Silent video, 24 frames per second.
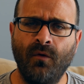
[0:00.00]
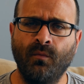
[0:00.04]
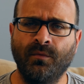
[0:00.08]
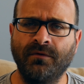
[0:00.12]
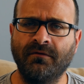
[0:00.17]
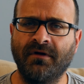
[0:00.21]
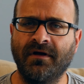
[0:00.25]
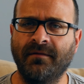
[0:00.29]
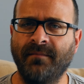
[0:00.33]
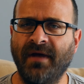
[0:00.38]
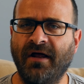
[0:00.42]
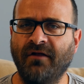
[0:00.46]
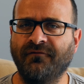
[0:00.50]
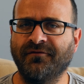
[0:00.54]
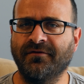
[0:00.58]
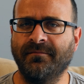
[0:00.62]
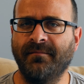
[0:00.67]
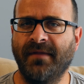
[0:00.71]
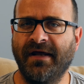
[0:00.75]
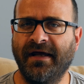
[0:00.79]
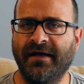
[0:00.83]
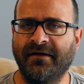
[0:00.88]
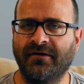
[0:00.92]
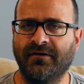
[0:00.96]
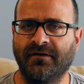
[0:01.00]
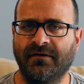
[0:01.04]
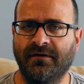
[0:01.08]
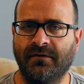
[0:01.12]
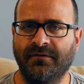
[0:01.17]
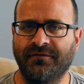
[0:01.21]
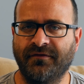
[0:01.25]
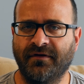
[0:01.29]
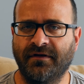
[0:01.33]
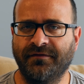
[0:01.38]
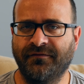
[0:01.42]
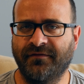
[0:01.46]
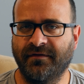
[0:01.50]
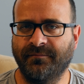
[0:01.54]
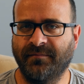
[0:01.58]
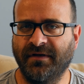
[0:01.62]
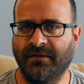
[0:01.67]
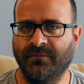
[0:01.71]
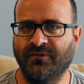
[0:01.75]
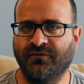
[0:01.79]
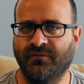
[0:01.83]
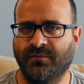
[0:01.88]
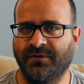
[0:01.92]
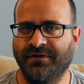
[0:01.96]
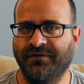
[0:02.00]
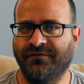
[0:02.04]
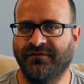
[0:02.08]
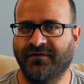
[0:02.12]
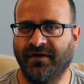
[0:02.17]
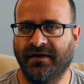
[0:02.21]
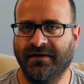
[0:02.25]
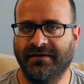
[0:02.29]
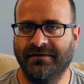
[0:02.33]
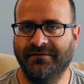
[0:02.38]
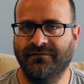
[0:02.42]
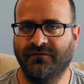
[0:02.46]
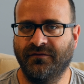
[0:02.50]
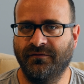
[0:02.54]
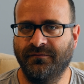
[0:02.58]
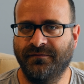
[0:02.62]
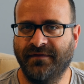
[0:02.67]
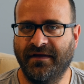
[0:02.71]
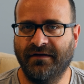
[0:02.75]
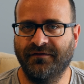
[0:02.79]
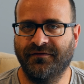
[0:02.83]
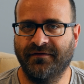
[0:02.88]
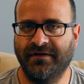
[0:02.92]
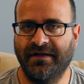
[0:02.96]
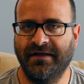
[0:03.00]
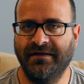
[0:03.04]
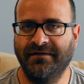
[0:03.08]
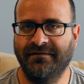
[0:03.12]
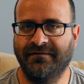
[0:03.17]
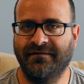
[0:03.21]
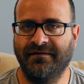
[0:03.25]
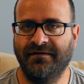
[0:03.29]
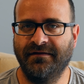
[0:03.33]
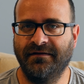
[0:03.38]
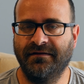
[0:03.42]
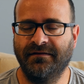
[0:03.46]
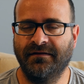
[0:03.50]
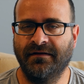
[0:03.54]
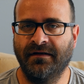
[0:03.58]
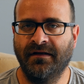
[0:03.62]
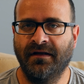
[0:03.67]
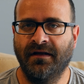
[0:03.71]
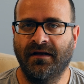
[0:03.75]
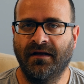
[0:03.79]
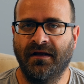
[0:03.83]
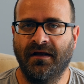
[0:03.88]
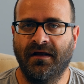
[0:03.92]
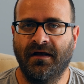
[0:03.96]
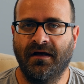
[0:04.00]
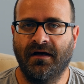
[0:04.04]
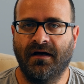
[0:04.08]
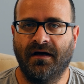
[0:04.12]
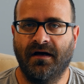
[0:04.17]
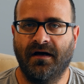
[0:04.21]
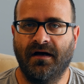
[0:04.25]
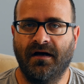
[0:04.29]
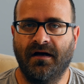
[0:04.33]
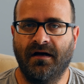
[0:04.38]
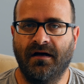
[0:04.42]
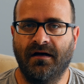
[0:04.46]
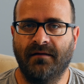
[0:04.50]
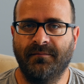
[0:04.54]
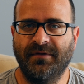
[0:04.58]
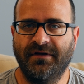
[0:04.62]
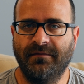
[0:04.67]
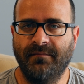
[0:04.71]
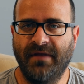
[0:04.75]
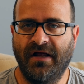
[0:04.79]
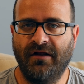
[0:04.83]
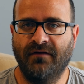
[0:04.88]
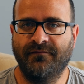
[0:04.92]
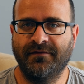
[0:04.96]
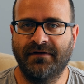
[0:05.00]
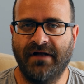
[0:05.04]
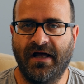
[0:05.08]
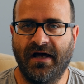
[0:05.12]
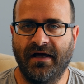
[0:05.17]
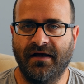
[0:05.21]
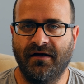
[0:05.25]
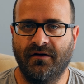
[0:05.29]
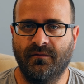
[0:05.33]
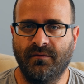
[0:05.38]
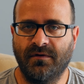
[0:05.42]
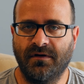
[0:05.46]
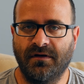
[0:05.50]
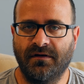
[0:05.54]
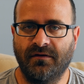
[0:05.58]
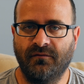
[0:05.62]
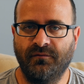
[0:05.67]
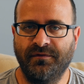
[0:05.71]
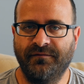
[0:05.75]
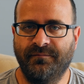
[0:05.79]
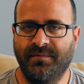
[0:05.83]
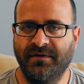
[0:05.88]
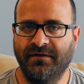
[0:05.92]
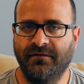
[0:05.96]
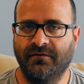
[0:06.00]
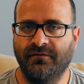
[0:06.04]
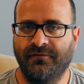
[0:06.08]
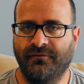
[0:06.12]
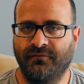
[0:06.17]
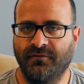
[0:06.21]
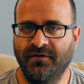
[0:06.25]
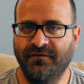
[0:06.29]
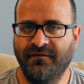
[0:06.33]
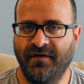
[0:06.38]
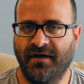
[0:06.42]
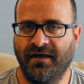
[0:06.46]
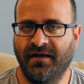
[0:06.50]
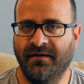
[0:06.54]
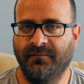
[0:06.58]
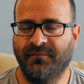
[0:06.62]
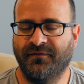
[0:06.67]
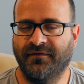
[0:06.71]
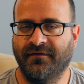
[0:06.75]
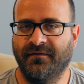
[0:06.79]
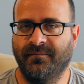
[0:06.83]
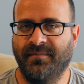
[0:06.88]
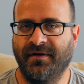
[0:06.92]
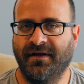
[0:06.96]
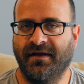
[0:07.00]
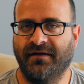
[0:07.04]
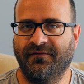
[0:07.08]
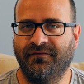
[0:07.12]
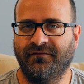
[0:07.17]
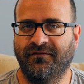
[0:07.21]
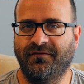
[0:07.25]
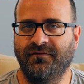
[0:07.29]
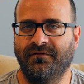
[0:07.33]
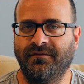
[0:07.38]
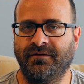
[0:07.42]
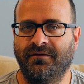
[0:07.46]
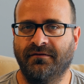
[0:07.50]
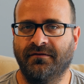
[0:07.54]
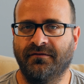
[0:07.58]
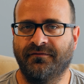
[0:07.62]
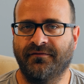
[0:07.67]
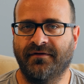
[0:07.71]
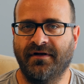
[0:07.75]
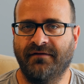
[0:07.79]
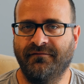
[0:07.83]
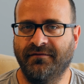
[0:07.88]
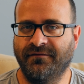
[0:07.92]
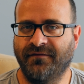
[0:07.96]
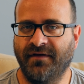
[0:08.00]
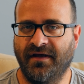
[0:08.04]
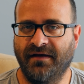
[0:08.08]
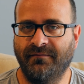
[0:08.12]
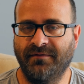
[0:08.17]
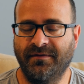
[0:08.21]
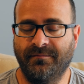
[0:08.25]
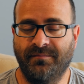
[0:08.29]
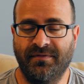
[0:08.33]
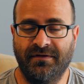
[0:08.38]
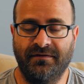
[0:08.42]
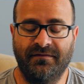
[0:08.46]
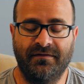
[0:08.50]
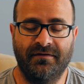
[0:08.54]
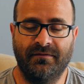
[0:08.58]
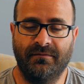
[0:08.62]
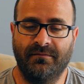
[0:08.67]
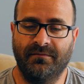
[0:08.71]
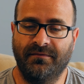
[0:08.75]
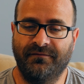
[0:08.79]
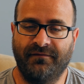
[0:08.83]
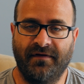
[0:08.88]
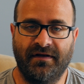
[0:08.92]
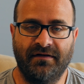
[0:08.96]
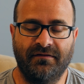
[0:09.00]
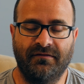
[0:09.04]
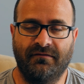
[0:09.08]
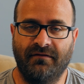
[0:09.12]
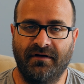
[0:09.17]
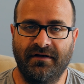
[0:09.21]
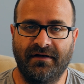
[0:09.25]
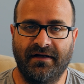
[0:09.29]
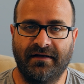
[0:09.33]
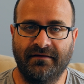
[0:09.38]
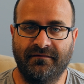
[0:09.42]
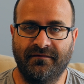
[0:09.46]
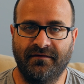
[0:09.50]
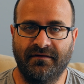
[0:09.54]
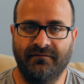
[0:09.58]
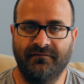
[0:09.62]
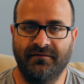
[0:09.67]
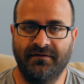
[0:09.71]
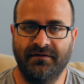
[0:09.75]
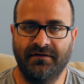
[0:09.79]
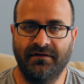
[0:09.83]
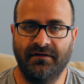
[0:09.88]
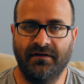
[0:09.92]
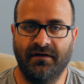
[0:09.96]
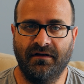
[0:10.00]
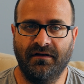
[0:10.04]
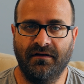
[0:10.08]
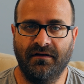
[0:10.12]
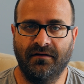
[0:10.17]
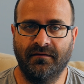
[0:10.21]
We were at Malvern Manor. It was on September 22nd, 2018, in Malvern, Iowa. We've been there 3 times in the past 2 years, and every time we've been there, we've had great activity.